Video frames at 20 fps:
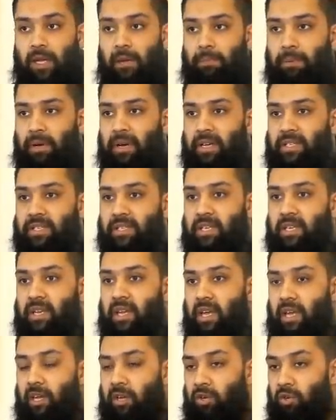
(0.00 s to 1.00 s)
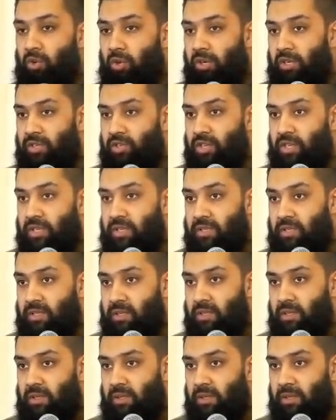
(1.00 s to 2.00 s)
a person
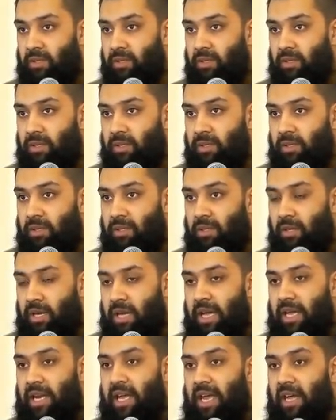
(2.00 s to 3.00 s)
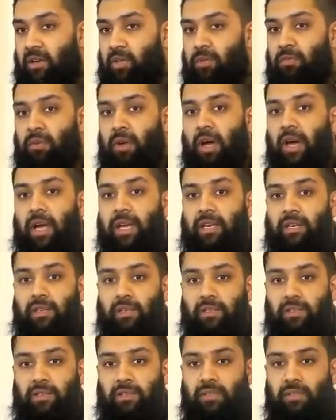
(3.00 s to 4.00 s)
acknowledges an act of
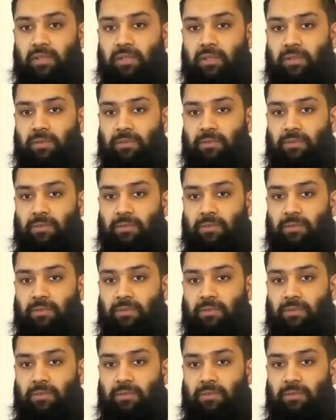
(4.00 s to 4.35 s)
kindness.